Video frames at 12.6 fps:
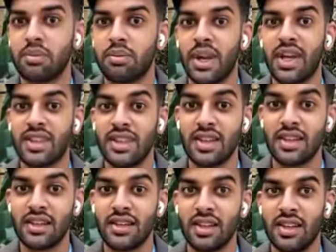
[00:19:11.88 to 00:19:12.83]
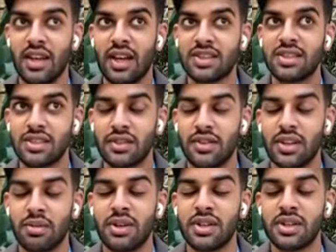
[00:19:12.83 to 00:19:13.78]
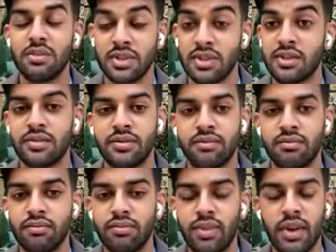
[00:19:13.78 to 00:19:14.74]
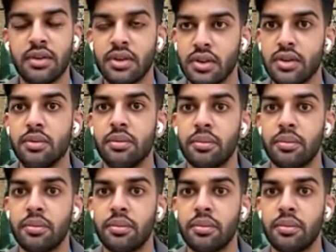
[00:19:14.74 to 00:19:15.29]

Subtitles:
But I think the essence of an apprenticeship is very good.